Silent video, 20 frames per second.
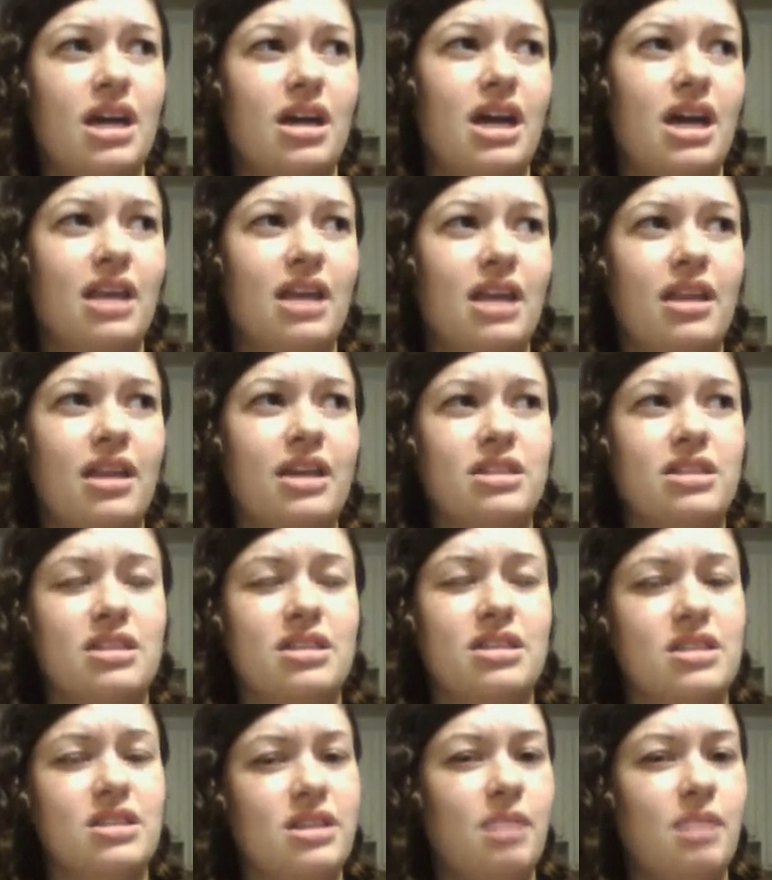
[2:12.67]
I liked
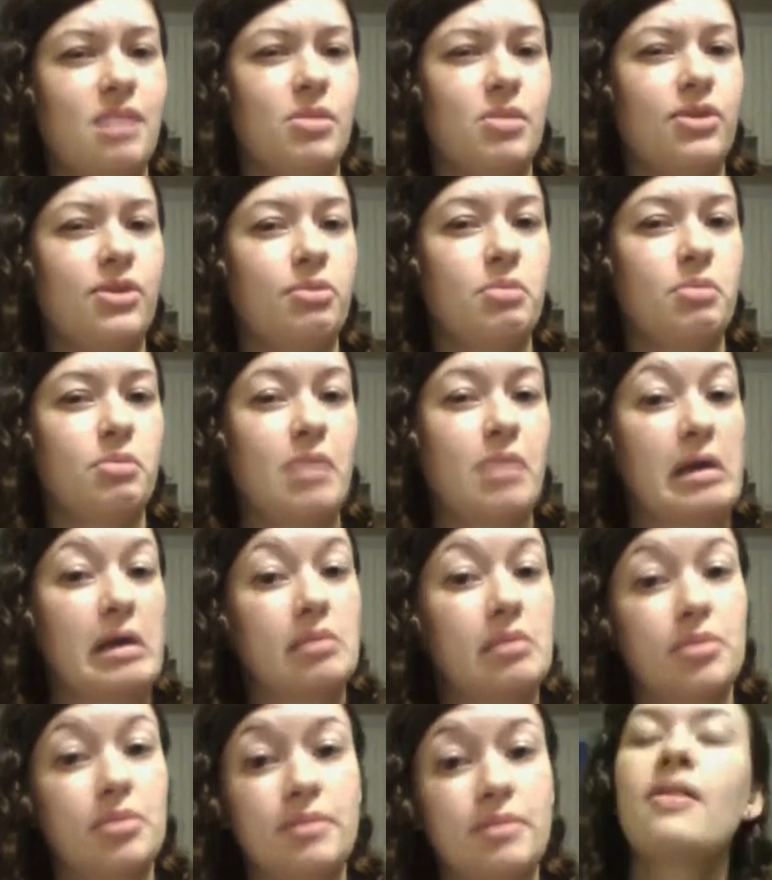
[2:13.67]
this name a little bit
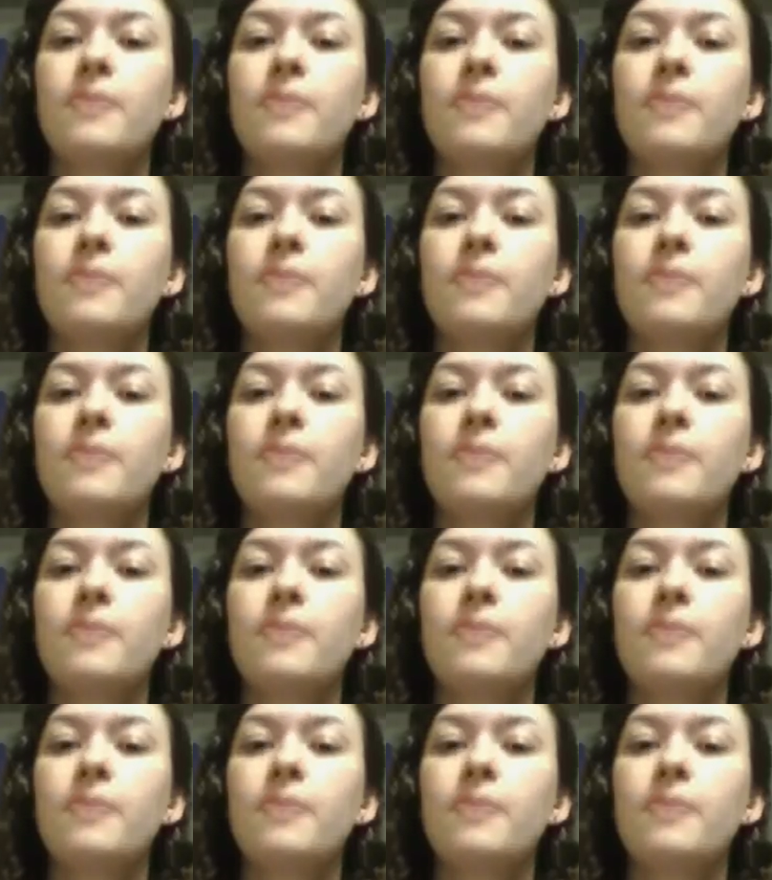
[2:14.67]
better. But